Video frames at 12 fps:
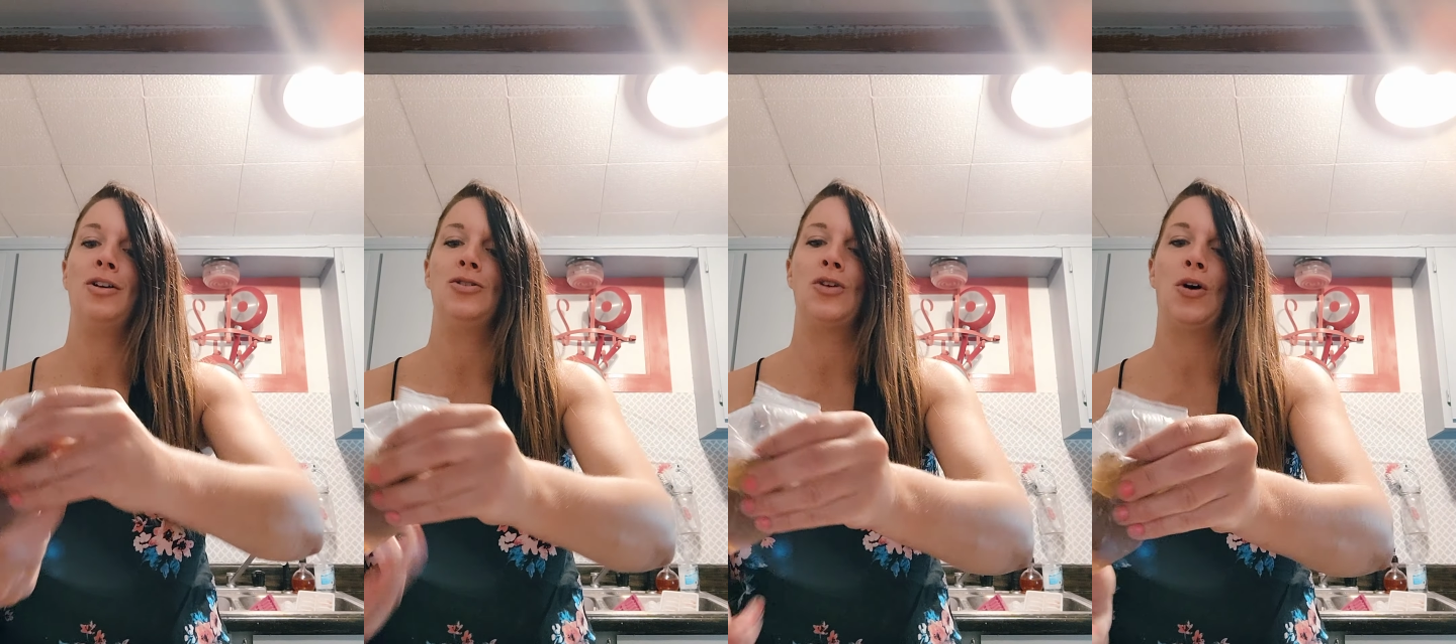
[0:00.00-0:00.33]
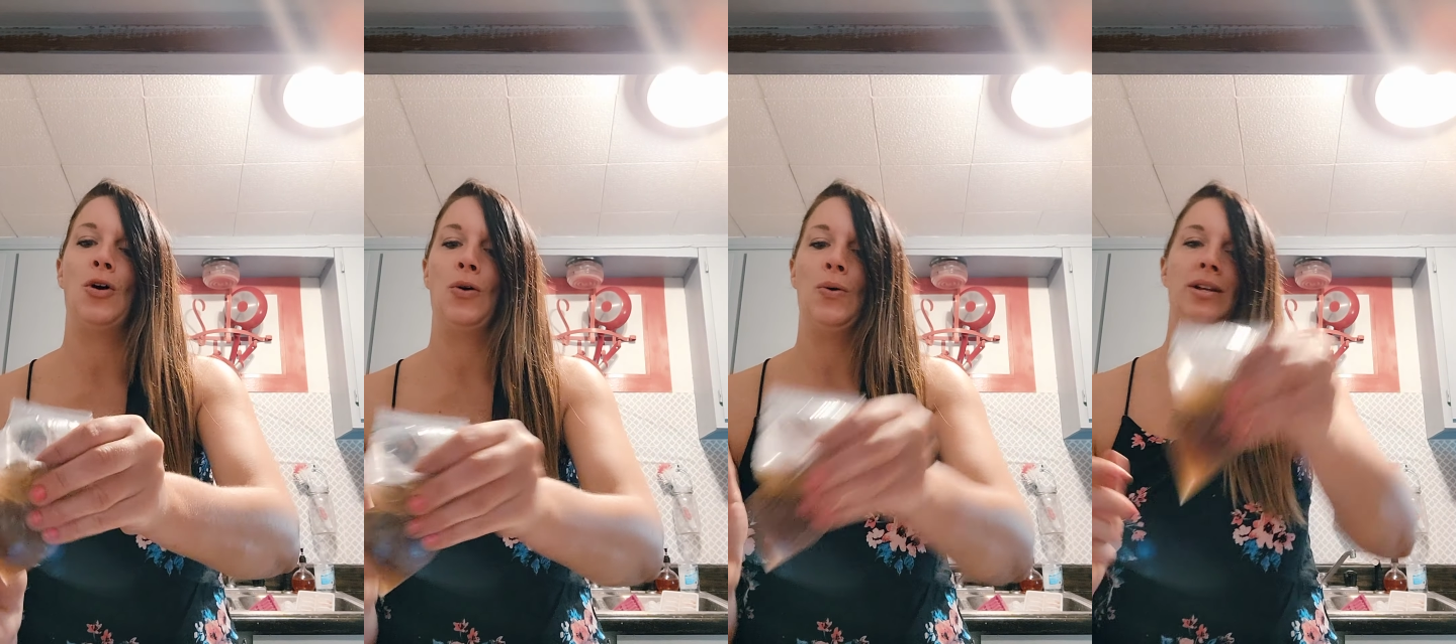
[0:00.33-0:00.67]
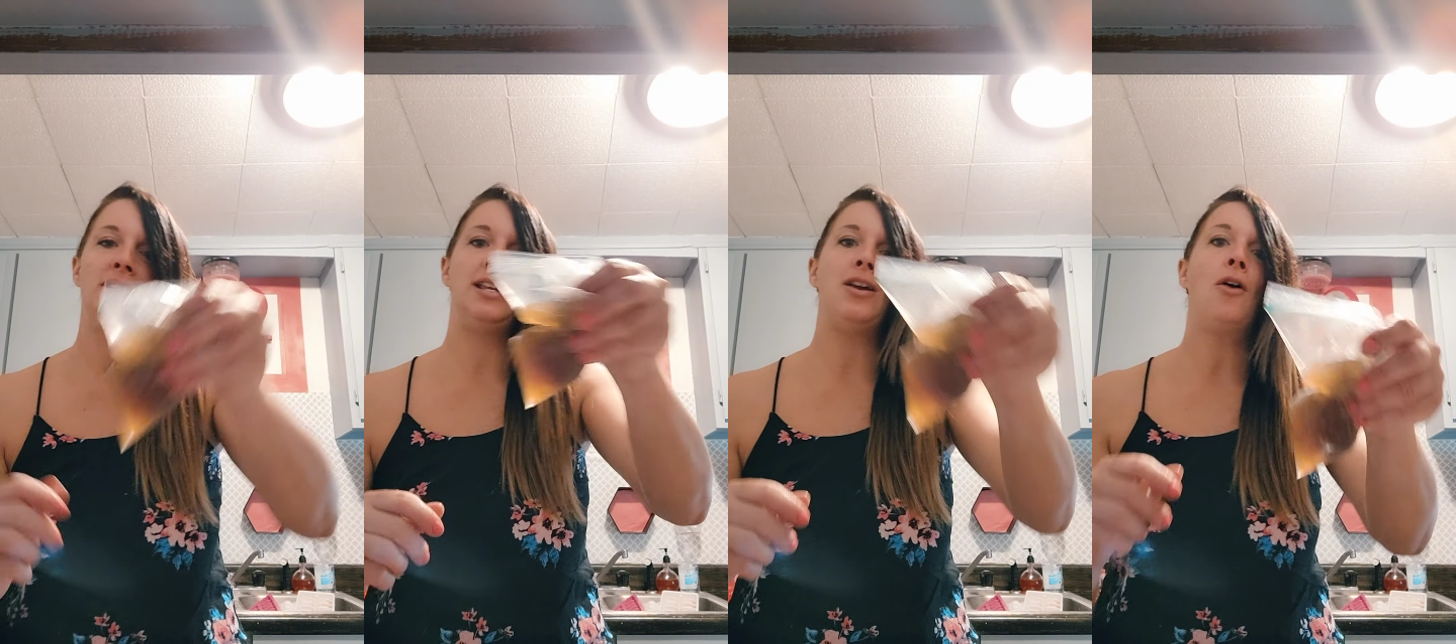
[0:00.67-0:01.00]
So
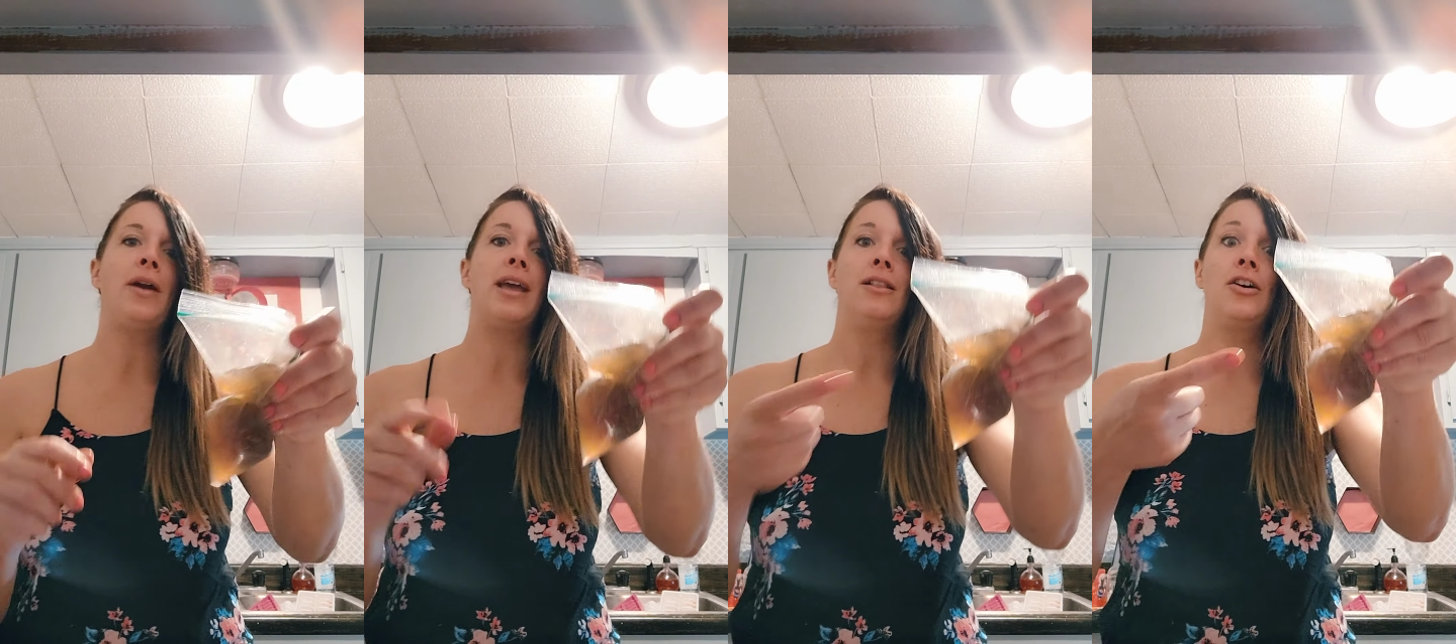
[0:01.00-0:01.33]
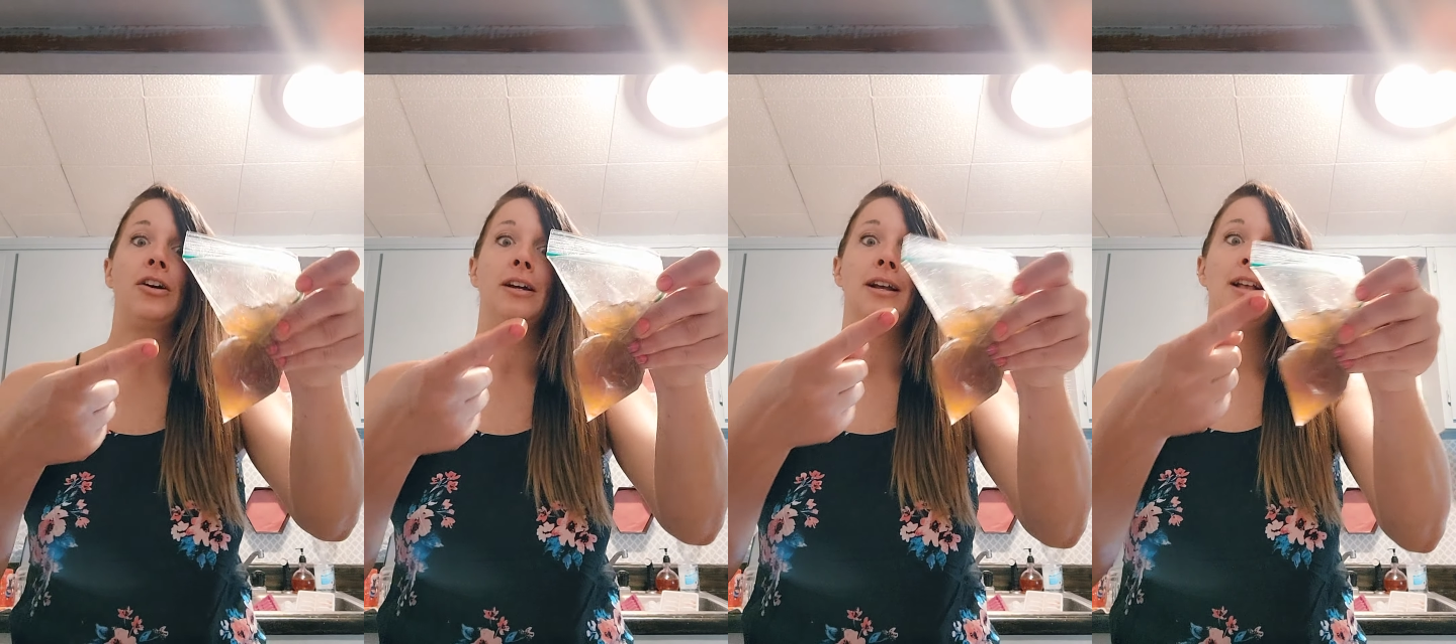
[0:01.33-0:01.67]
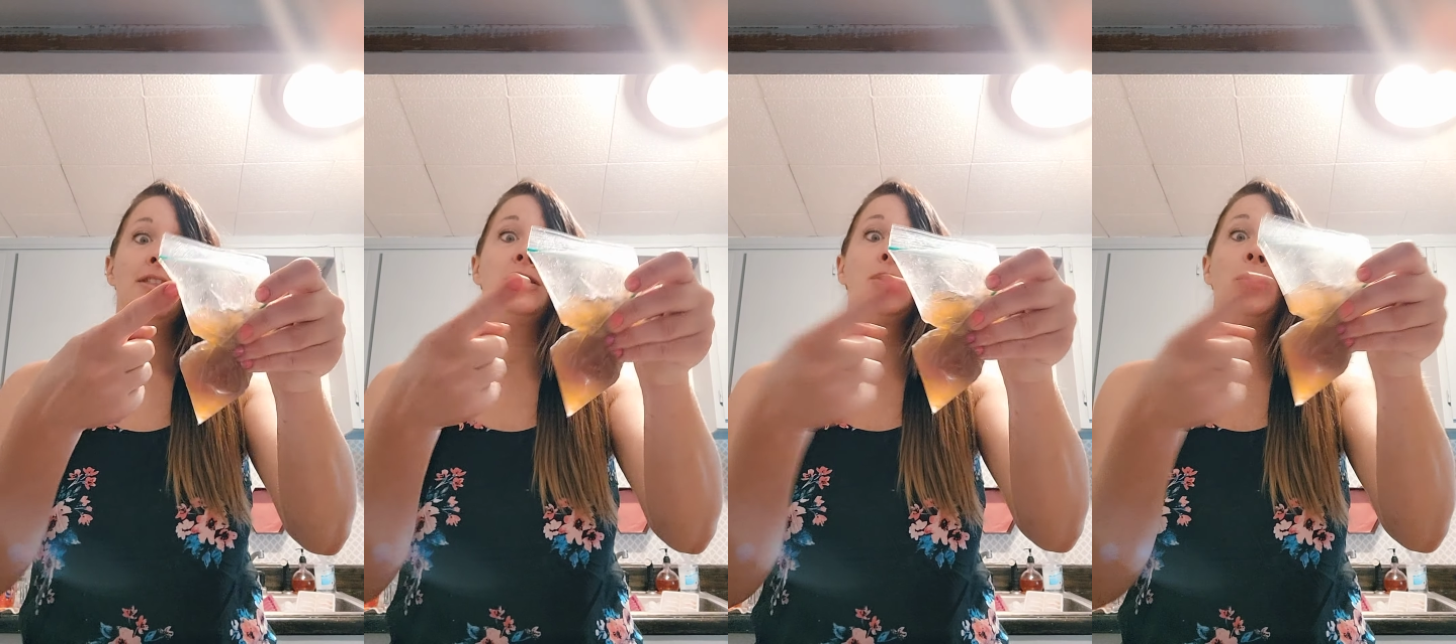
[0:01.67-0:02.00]
see, okay, look,
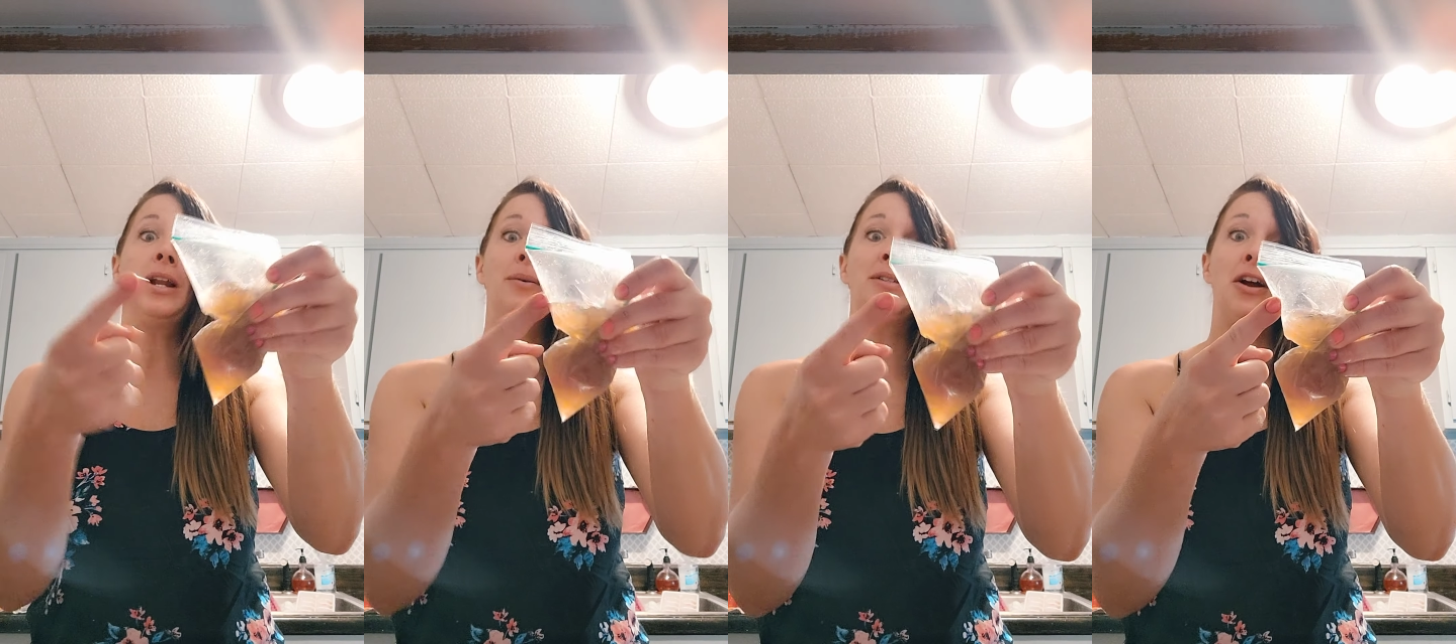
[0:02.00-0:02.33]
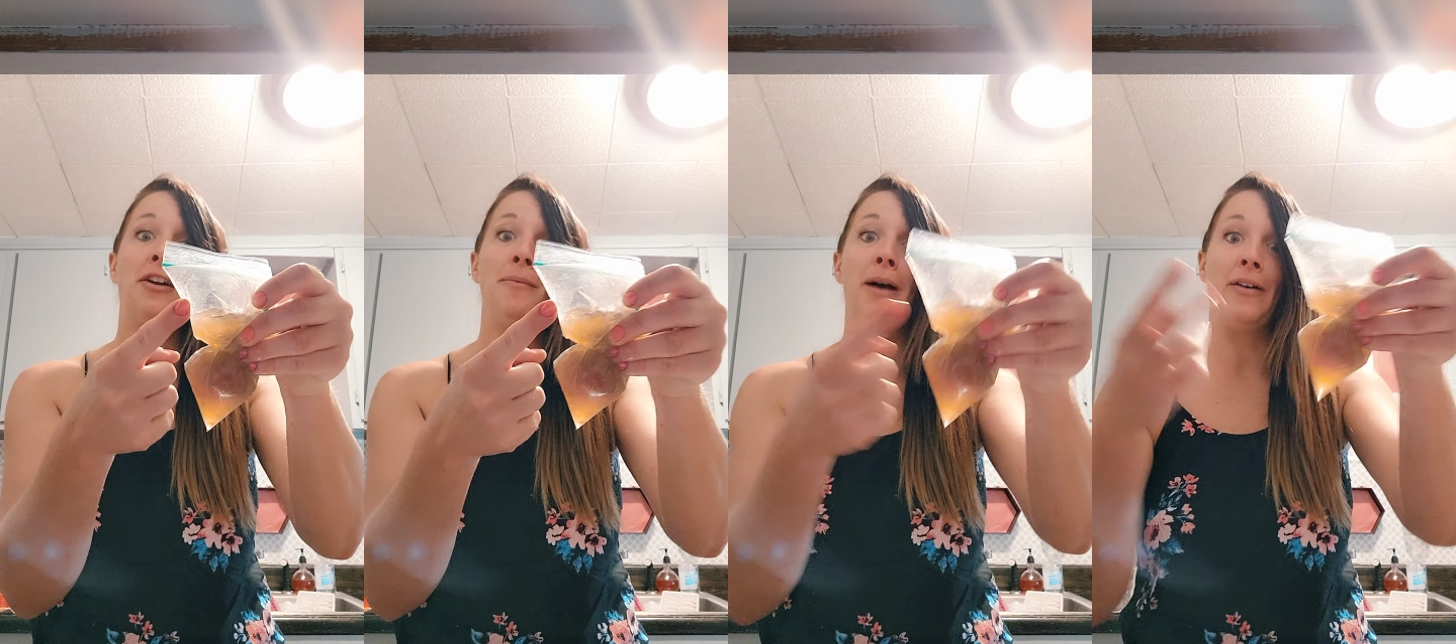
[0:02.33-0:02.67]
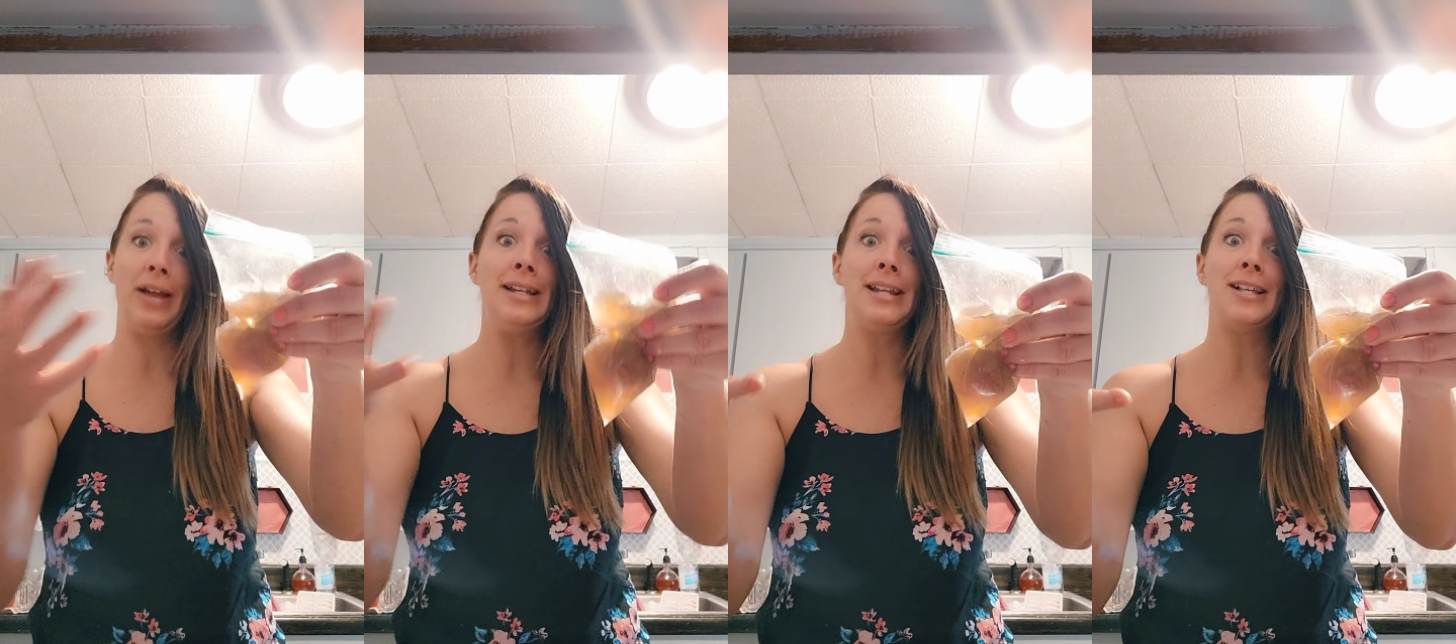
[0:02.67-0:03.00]
this is what I was talking about.
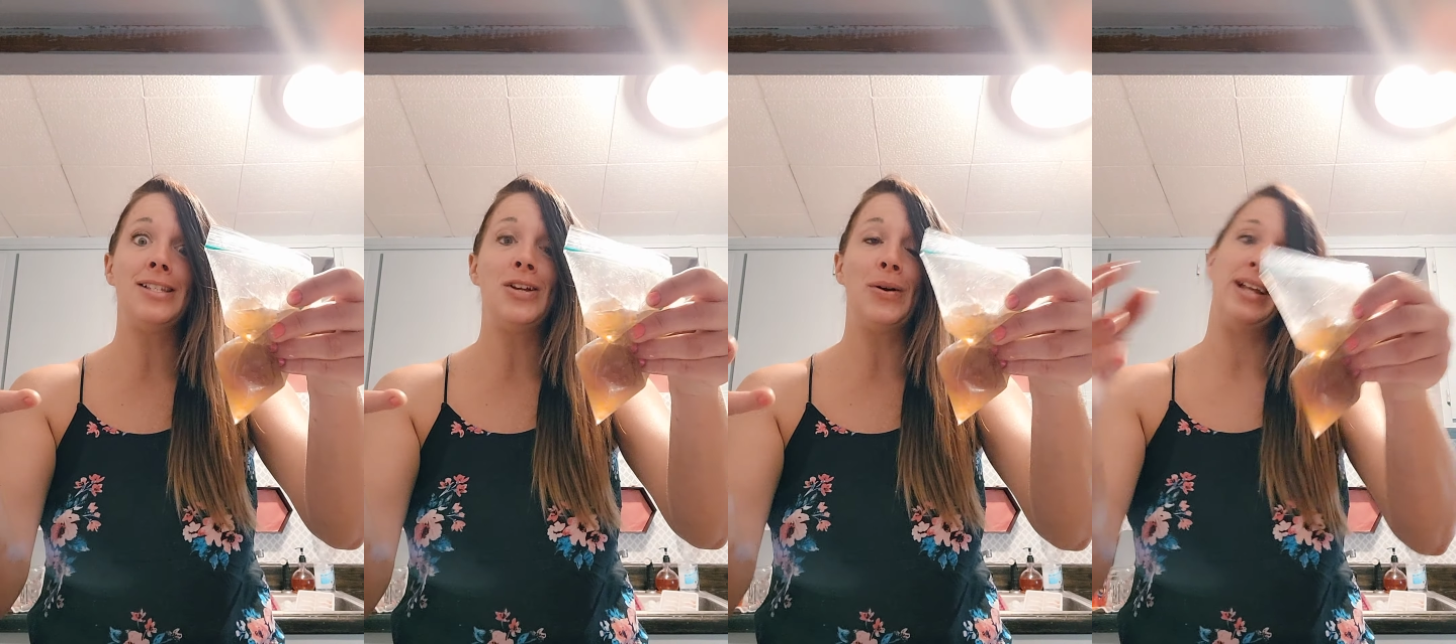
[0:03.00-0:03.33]
It does do it.